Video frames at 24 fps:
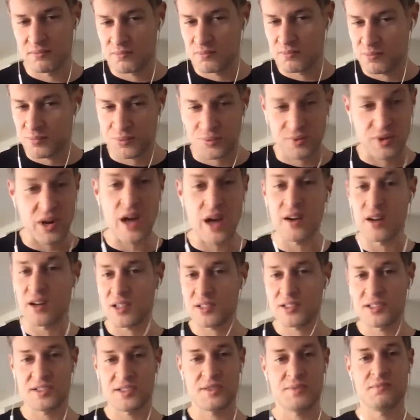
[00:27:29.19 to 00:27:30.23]

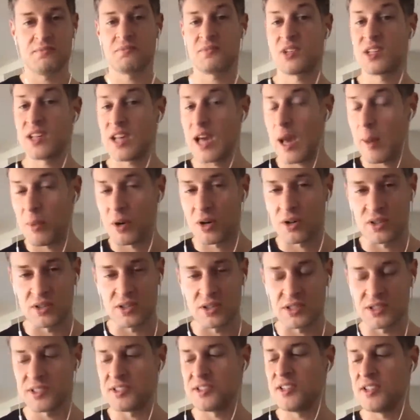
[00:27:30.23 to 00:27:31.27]
products,
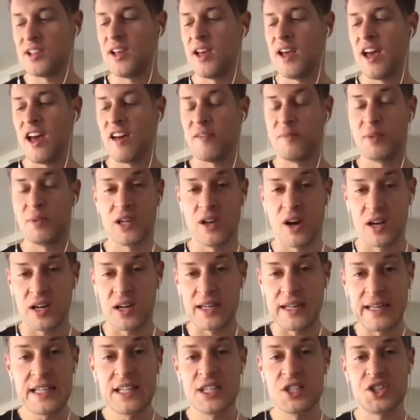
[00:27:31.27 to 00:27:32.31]
chemicals have been
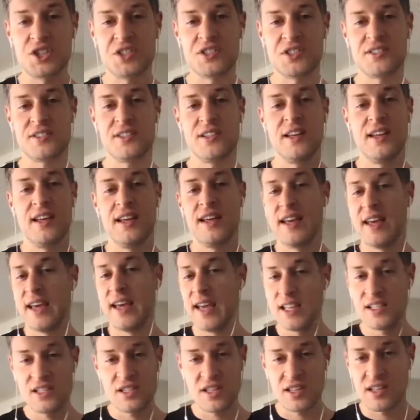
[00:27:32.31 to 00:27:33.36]
unleashed
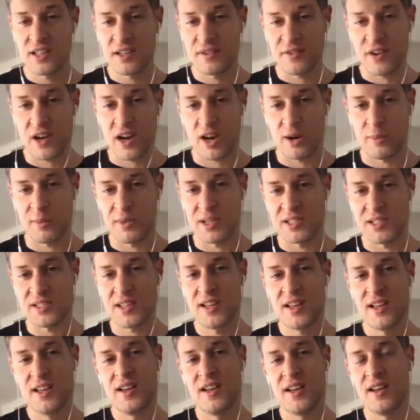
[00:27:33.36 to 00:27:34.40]
into the environment
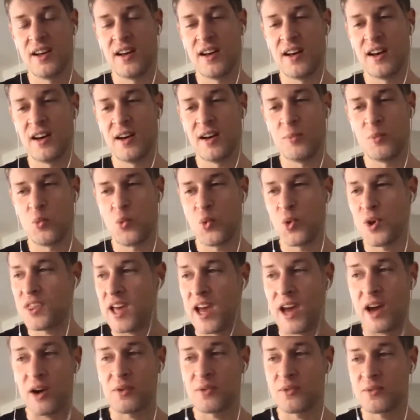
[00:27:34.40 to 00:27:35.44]
um,
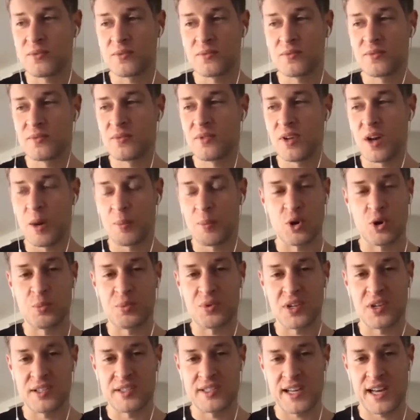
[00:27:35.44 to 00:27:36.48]
without
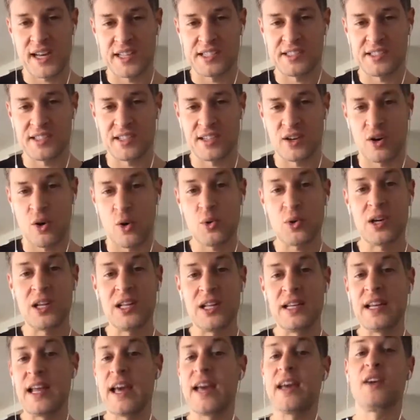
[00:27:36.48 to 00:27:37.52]
appropriate testing, only
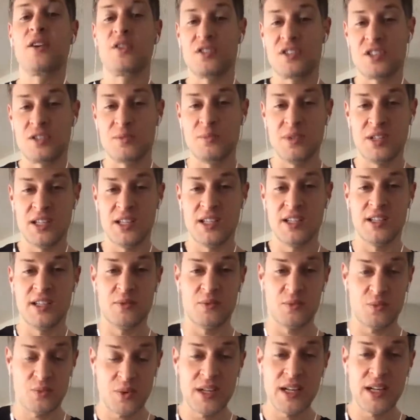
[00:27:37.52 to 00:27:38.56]
later to be
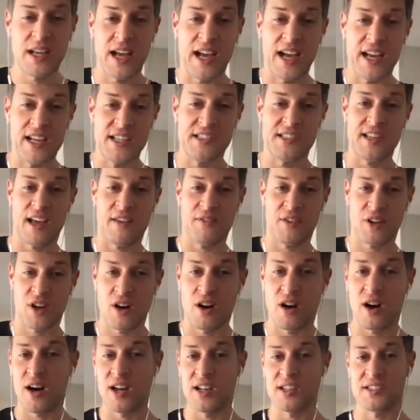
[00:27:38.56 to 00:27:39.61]
realized having
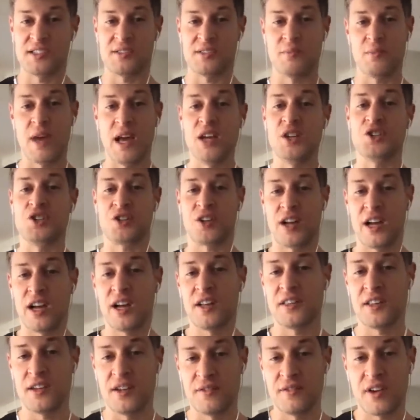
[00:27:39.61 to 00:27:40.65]
caused major
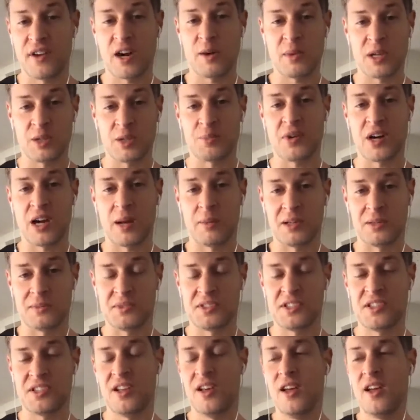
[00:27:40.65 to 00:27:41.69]
health and environmental
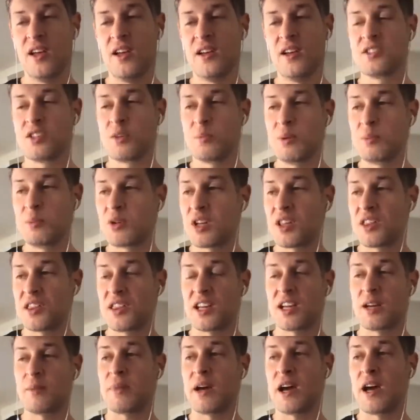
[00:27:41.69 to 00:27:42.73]
problems. So people can
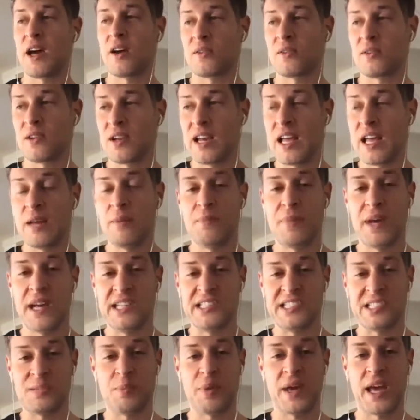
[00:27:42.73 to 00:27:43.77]
think about lead
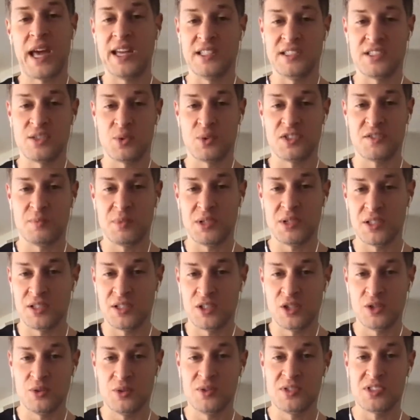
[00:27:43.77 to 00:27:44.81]
based paints, which have been
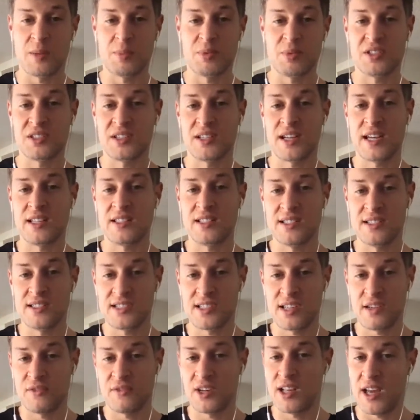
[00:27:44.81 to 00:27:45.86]
used up until
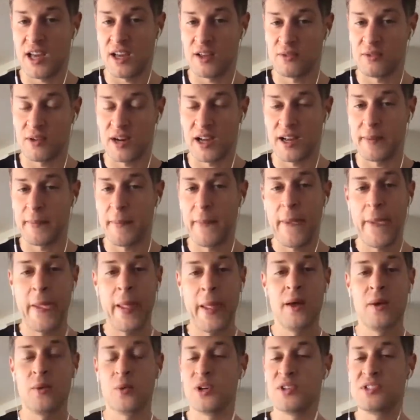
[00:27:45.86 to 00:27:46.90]
1978, right?
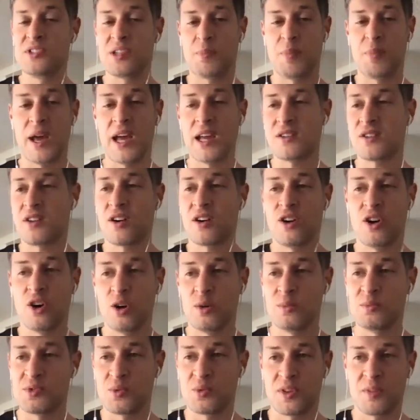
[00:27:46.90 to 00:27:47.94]
We used to paint our
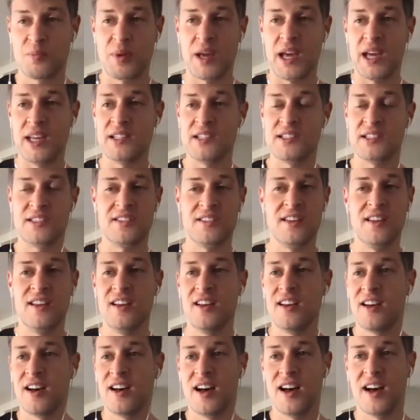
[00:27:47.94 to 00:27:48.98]
homes with paints
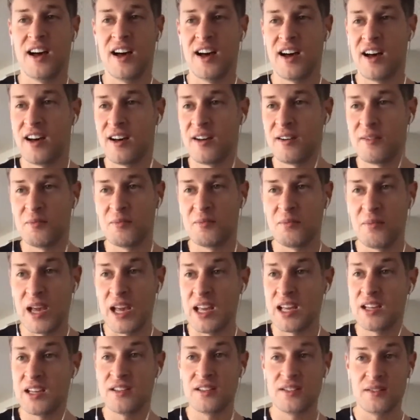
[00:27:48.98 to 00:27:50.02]
uh,
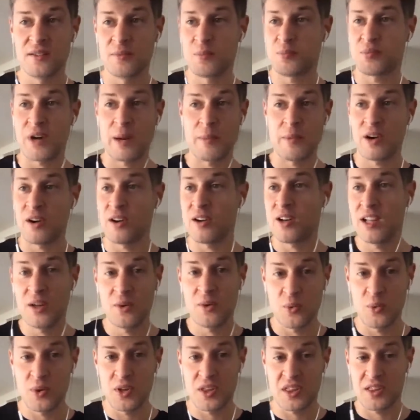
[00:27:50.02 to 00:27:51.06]
made primarily
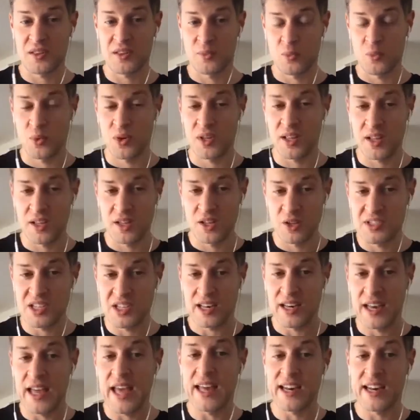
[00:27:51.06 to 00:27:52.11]
with, with
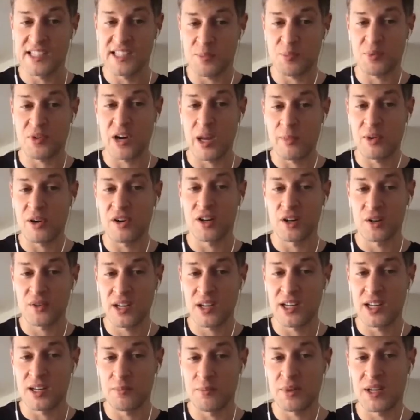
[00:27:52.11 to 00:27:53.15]
using lead as a primary
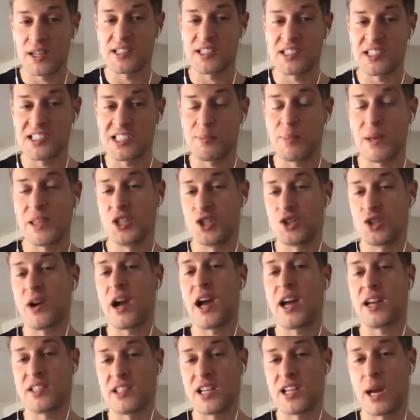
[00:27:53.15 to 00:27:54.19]
ingredient because it sped the
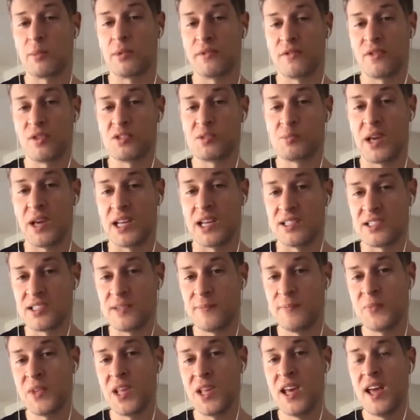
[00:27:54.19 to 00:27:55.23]
drying time of those paints.
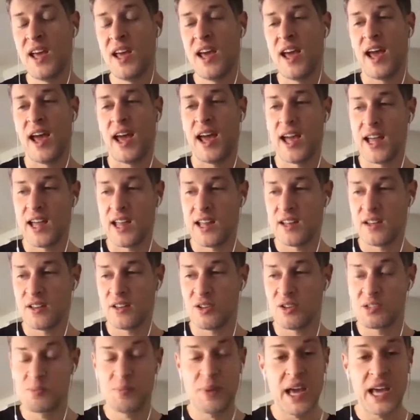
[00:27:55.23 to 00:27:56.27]
And
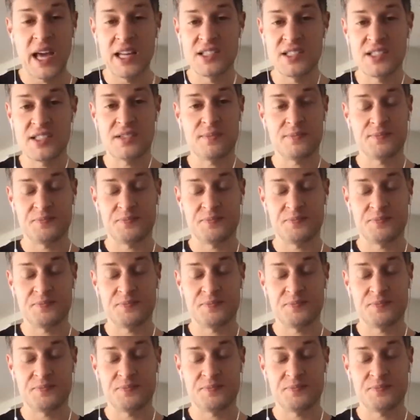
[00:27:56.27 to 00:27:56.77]
those paints,